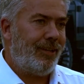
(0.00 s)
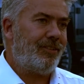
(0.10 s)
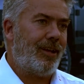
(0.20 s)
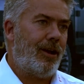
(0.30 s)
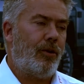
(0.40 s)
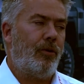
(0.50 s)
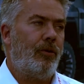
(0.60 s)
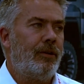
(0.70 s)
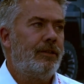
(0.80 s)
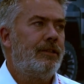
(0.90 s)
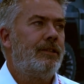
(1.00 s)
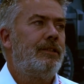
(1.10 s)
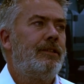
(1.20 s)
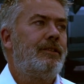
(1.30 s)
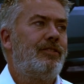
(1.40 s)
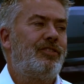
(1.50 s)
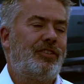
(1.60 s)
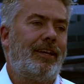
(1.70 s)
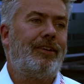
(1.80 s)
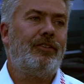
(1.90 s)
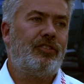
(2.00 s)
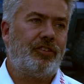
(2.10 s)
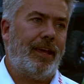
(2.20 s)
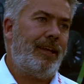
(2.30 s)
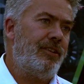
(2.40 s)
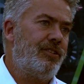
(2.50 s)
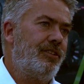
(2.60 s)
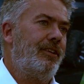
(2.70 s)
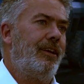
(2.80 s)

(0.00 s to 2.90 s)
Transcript: is our second stage